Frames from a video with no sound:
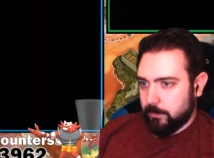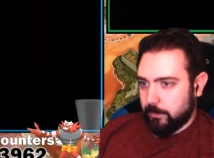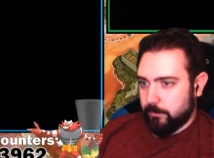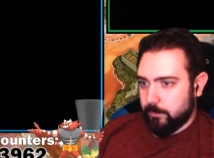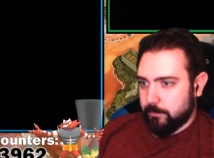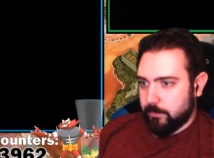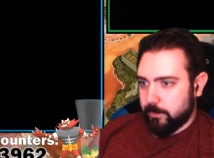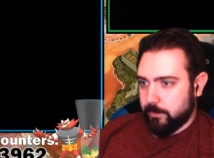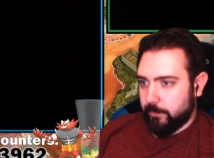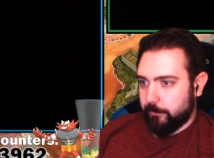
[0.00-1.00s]
I hate when a
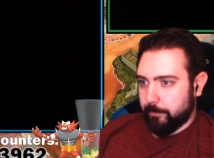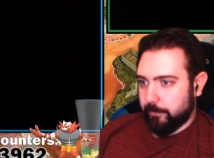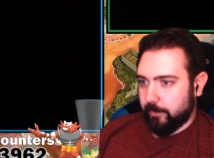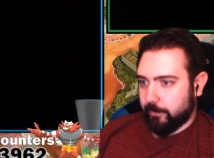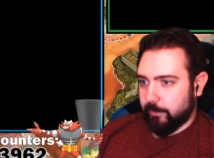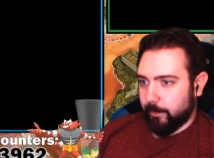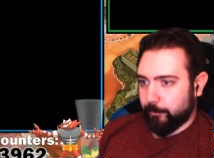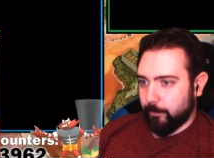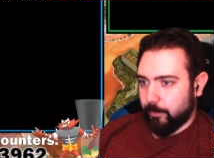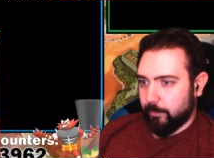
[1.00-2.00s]
mon uses Protect 2
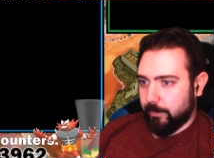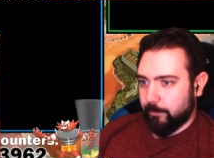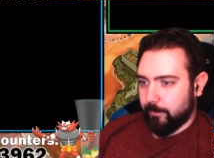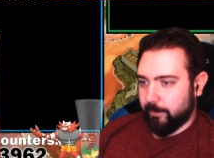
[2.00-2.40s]
times in a row and it